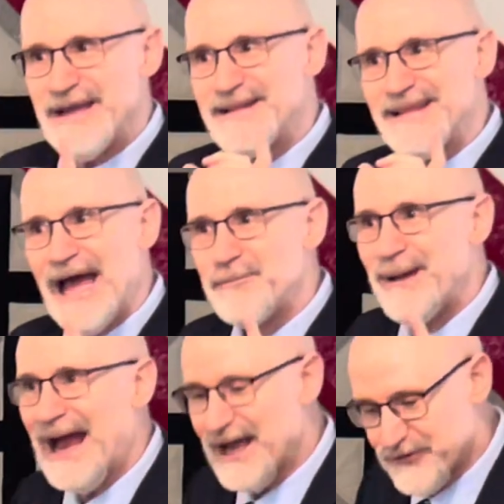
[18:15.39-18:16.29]
in that
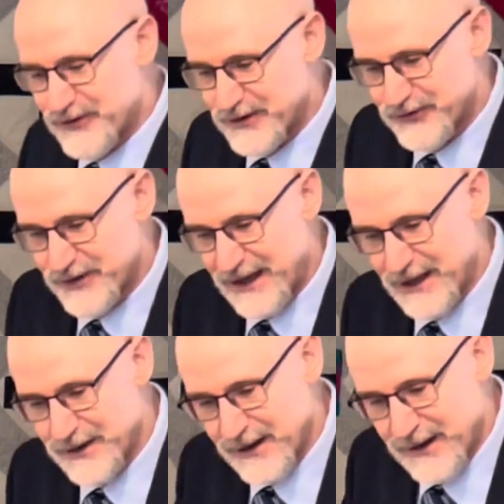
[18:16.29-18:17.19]
passage,
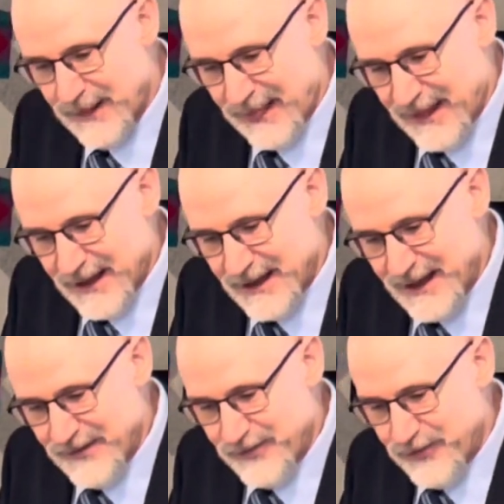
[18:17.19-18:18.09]
in
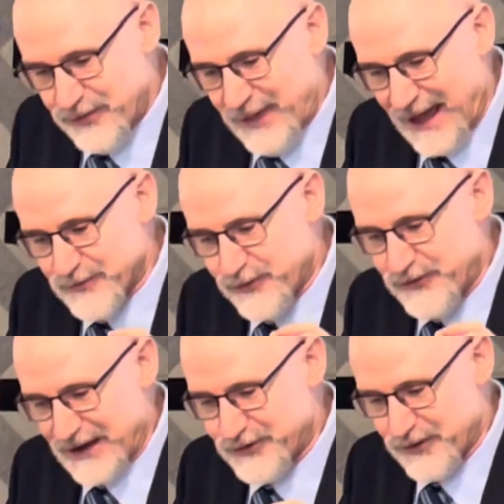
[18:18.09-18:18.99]
that
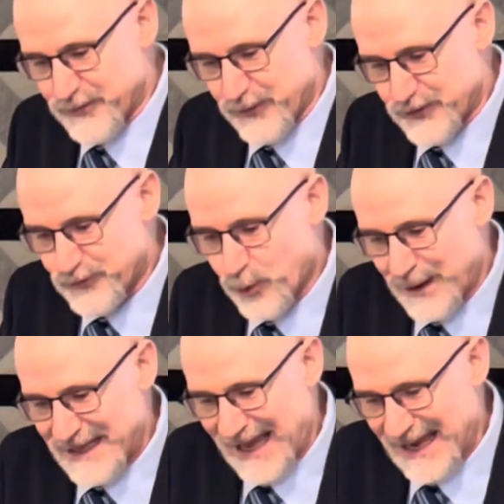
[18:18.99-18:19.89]
section in verse
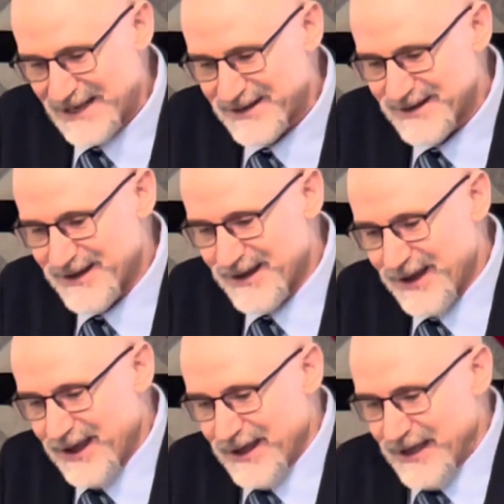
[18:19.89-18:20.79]
28,
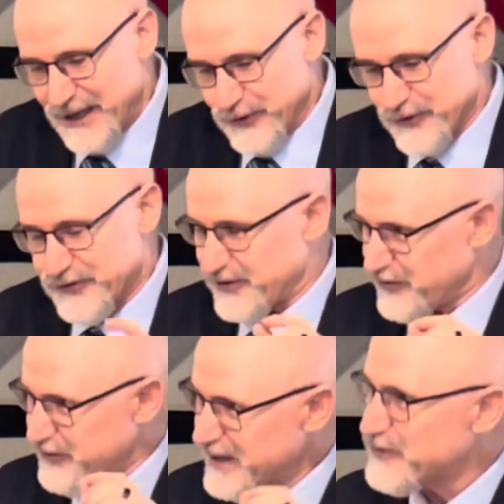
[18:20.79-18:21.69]
he uses
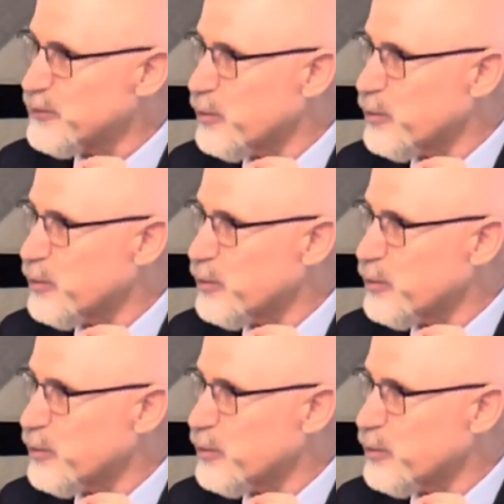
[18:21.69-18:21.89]
six